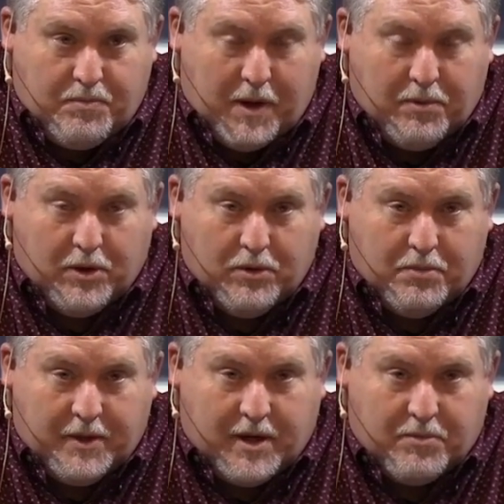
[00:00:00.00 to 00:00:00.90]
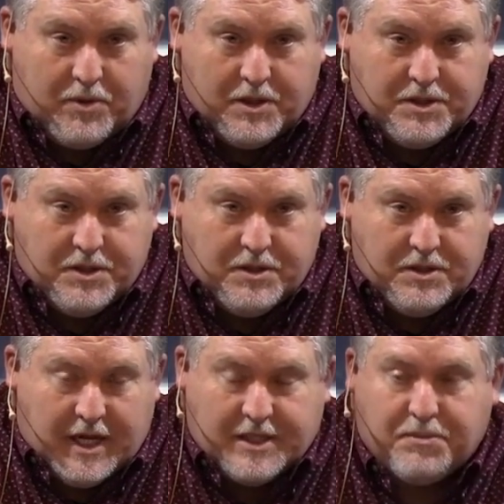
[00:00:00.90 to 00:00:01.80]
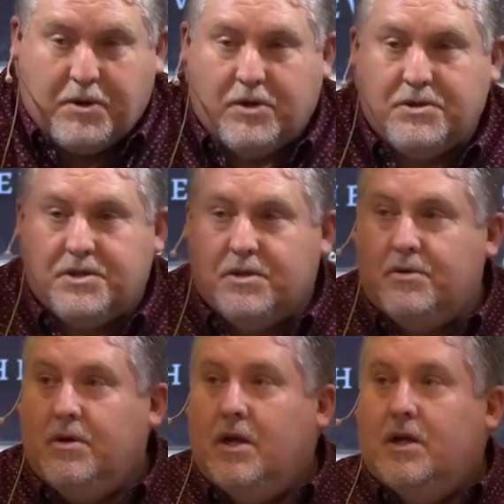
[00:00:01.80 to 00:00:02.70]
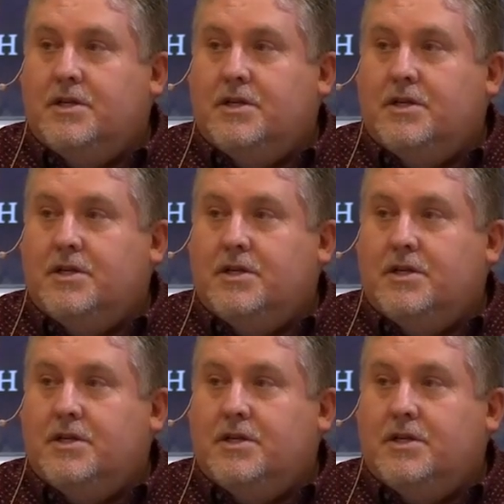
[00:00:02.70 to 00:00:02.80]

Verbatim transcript: people who will become Christians, as opposed to